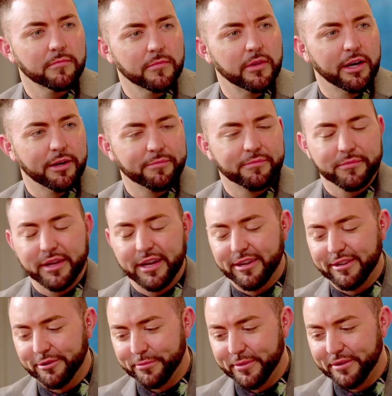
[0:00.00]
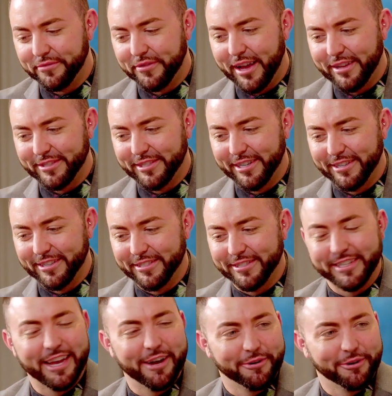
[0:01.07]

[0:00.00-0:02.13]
Yeah, it'll be fascinating to see how it